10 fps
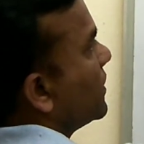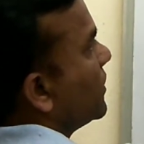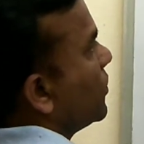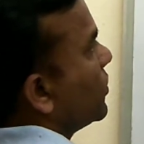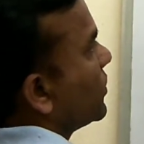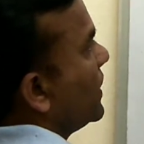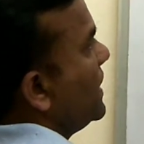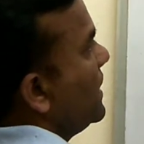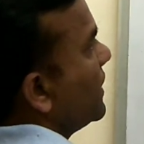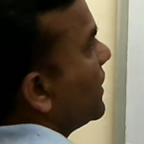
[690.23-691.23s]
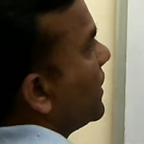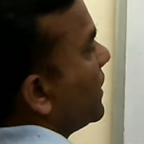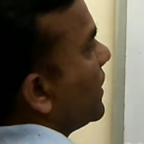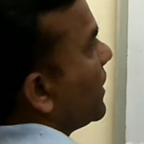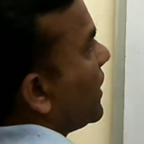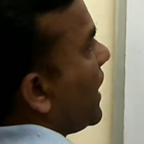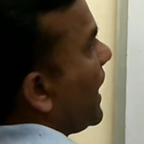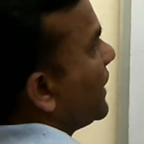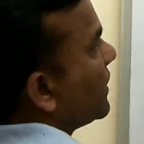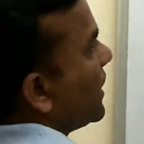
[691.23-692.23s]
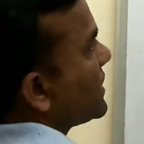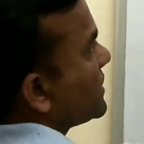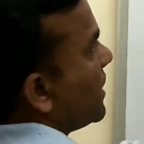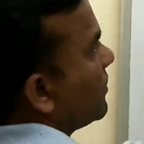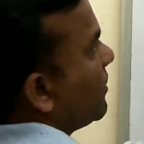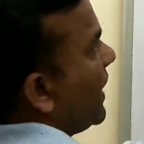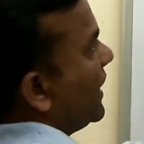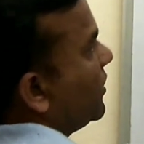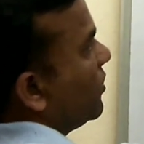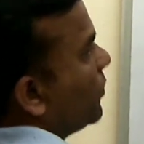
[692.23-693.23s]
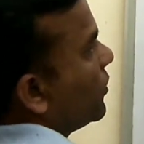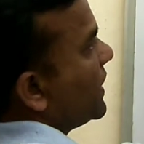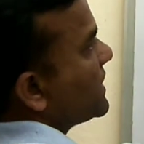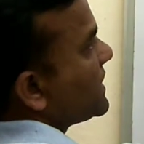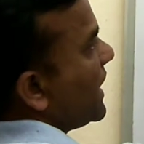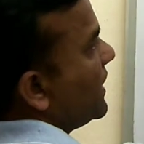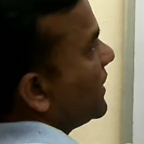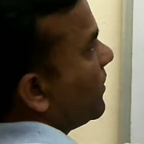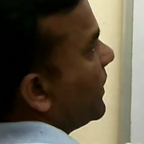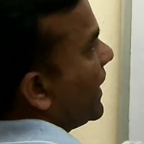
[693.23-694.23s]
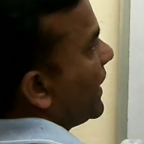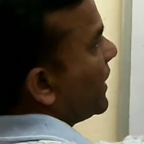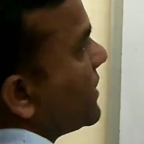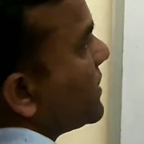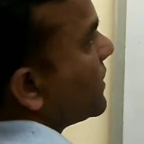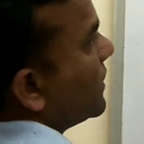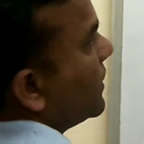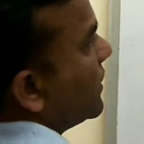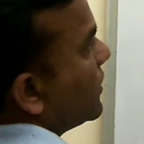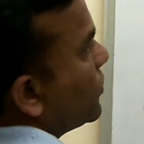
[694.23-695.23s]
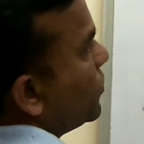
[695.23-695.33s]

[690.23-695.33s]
root 3 and rest of the value you put inside in a bracket.